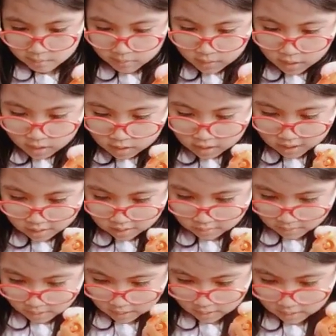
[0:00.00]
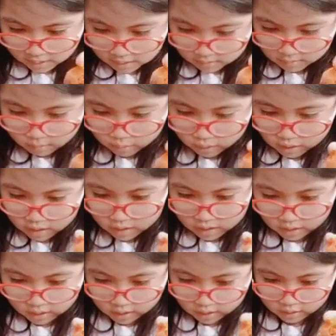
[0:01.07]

Because it's making rain.